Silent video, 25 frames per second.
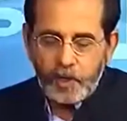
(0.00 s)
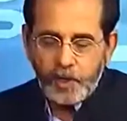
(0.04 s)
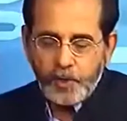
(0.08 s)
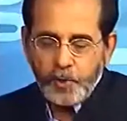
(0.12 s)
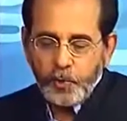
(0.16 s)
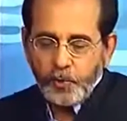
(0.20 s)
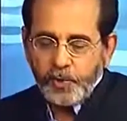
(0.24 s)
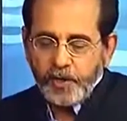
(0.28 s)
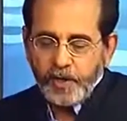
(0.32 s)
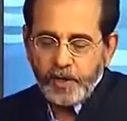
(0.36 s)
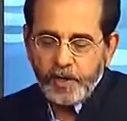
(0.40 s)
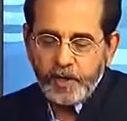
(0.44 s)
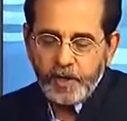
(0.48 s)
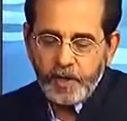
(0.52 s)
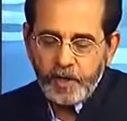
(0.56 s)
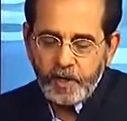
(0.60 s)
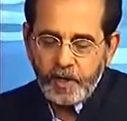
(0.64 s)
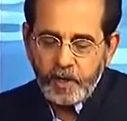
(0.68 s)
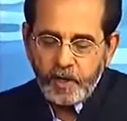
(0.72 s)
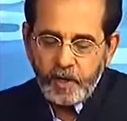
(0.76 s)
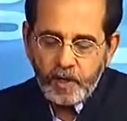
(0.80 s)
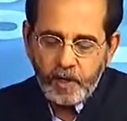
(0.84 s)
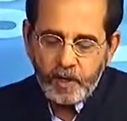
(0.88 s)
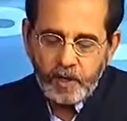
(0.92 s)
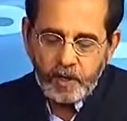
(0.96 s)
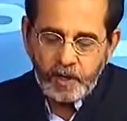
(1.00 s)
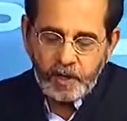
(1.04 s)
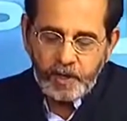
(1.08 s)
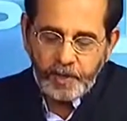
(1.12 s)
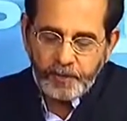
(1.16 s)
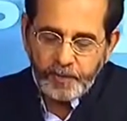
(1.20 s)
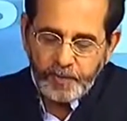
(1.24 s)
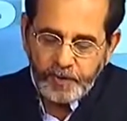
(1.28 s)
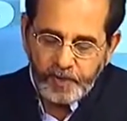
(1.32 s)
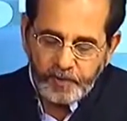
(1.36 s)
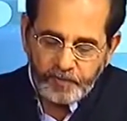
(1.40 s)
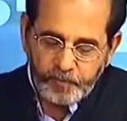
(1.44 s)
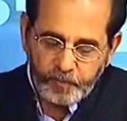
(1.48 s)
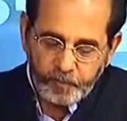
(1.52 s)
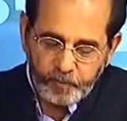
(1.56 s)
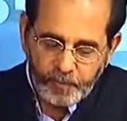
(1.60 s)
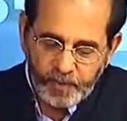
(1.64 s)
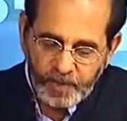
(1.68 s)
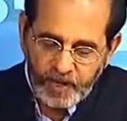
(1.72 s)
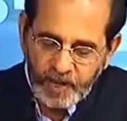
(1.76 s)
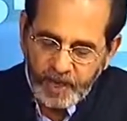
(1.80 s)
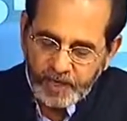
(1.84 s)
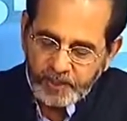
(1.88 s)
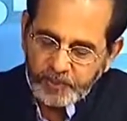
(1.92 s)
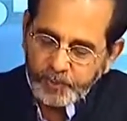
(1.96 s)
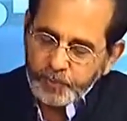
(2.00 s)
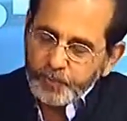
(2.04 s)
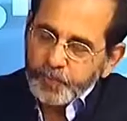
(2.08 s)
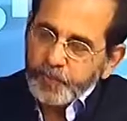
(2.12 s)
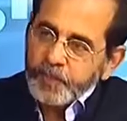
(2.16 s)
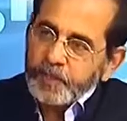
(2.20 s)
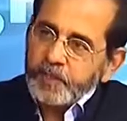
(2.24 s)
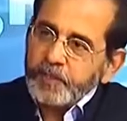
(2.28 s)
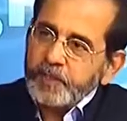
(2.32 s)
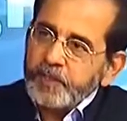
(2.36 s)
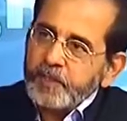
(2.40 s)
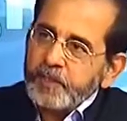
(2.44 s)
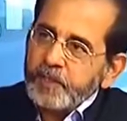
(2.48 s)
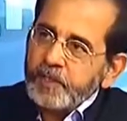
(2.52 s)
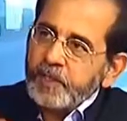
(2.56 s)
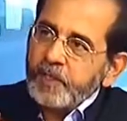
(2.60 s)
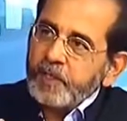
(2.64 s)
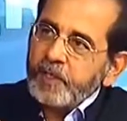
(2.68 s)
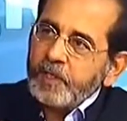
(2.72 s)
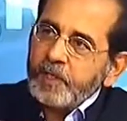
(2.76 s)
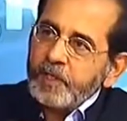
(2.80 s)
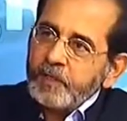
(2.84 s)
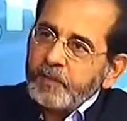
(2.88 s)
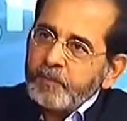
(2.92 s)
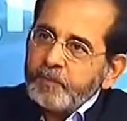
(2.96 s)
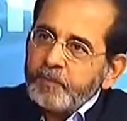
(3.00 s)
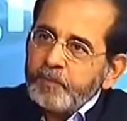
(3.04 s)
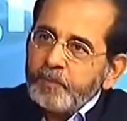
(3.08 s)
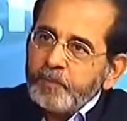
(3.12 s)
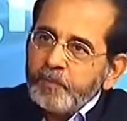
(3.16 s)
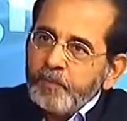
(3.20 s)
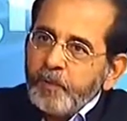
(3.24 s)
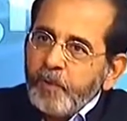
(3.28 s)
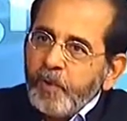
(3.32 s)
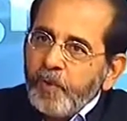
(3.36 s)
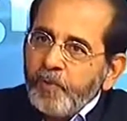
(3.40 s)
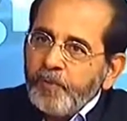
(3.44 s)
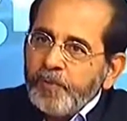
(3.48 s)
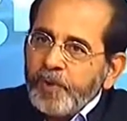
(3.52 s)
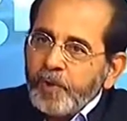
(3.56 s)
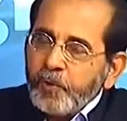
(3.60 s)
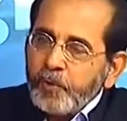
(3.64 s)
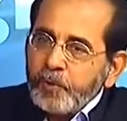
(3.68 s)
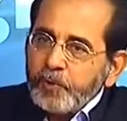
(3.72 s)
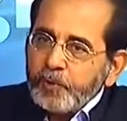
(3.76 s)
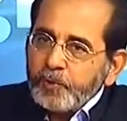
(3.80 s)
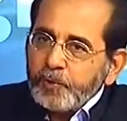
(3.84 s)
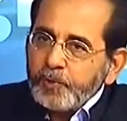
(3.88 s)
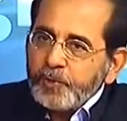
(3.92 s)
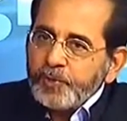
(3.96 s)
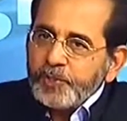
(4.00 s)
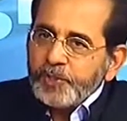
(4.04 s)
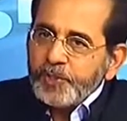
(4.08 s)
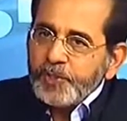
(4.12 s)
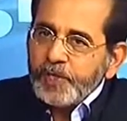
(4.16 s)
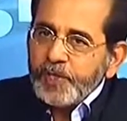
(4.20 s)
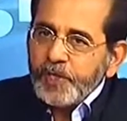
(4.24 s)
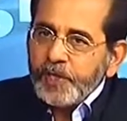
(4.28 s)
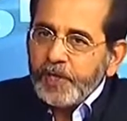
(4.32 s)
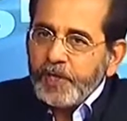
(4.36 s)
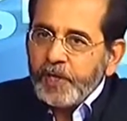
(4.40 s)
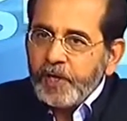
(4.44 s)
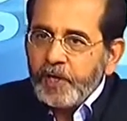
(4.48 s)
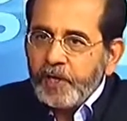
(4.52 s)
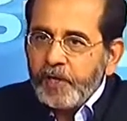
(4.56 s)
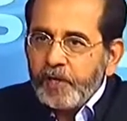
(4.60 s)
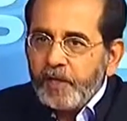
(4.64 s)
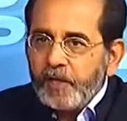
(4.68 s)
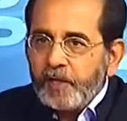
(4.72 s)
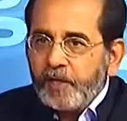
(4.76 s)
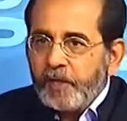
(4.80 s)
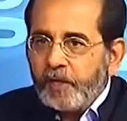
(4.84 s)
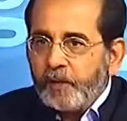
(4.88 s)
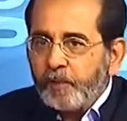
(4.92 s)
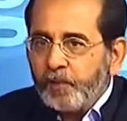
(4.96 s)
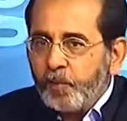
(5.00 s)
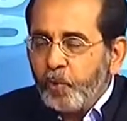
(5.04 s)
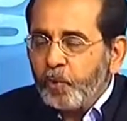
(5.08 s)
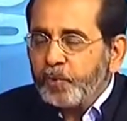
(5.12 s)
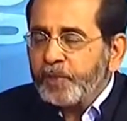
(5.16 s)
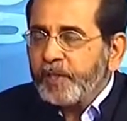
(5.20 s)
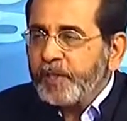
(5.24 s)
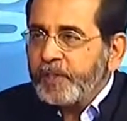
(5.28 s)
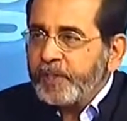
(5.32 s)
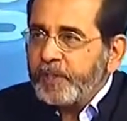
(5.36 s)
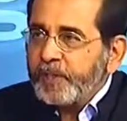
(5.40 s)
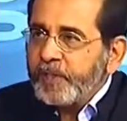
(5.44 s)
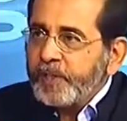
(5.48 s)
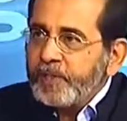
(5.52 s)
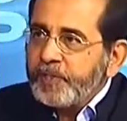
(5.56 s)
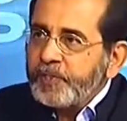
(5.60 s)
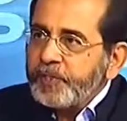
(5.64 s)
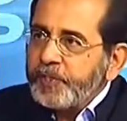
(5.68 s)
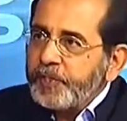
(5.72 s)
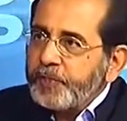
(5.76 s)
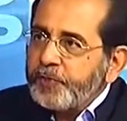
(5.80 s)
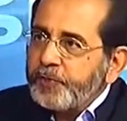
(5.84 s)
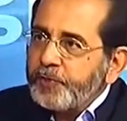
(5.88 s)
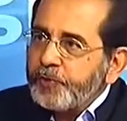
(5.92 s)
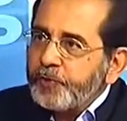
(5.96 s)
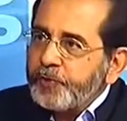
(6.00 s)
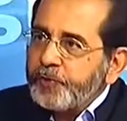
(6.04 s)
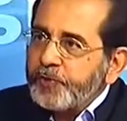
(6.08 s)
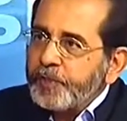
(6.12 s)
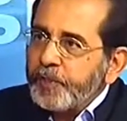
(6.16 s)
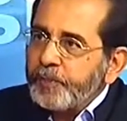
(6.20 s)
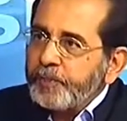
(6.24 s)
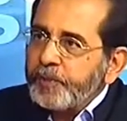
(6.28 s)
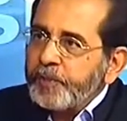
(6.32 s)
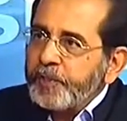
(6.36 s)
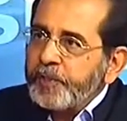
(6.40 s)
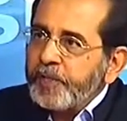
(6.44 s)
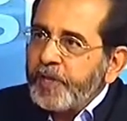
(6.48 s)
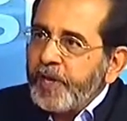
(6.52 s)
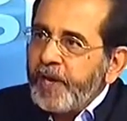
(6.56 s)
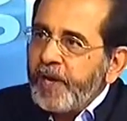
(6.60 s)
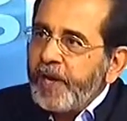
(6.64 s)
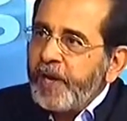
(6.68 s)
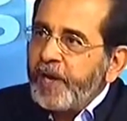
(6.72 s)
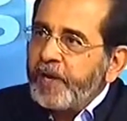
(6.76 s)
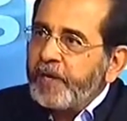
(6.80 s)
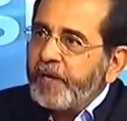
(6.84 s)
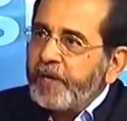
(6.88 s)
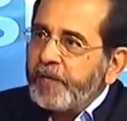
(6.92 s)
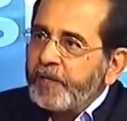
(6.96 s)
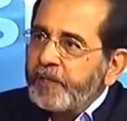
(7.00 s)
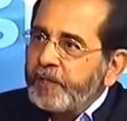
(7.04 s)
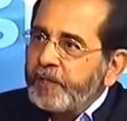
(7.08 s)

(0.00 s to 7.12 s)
Yogi, let me give you the last word. We're going to see both at the East Asian Summit and